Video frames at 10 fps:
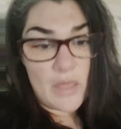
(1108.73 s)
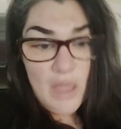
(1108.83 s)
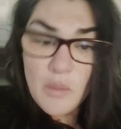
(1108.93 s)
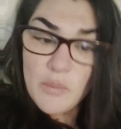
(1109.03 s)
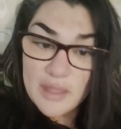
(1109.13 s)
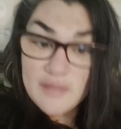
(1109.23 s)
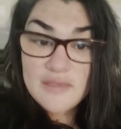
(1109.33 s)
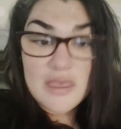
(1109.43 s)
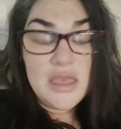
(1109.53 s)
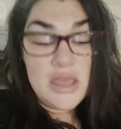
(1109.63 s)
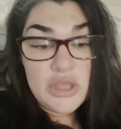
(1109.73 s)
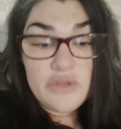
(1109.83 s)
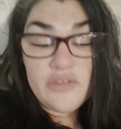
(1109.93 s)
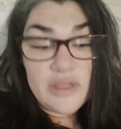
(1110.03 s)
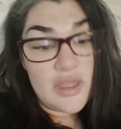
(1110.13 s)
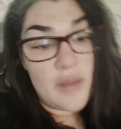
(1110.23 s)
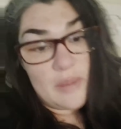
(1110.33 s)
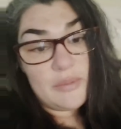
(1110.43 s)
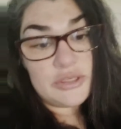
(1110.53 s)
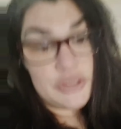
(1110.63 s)
Oh, that's usually a lot of
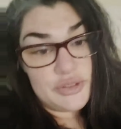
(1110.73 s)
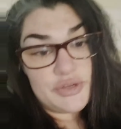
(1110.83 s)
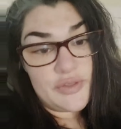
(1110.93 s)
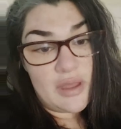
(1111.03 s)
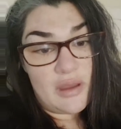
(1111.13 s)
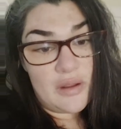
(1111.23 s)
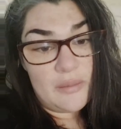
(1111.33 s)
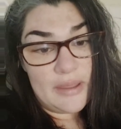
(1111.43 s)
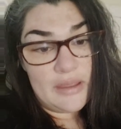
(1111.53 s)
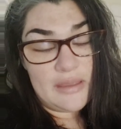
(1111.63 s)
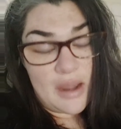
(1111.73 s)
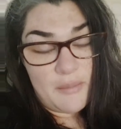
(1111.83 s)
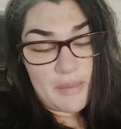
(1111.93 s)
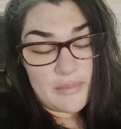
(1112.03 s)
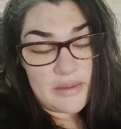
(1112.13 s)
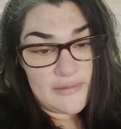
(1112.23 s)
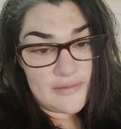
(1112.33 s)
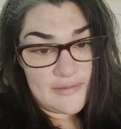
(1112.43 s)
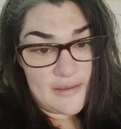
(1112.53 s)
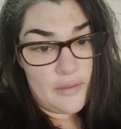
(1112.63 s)
people do that, Autumn. Like get them baptized
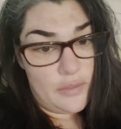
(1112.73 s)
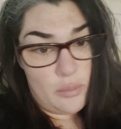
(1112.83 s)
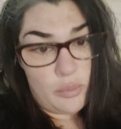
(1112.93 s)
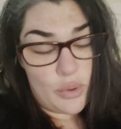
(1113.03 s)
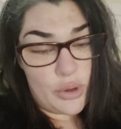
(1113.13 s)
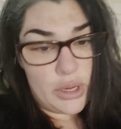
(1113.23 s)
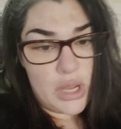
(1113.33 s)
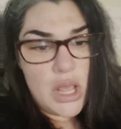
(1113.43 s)
the second they're born.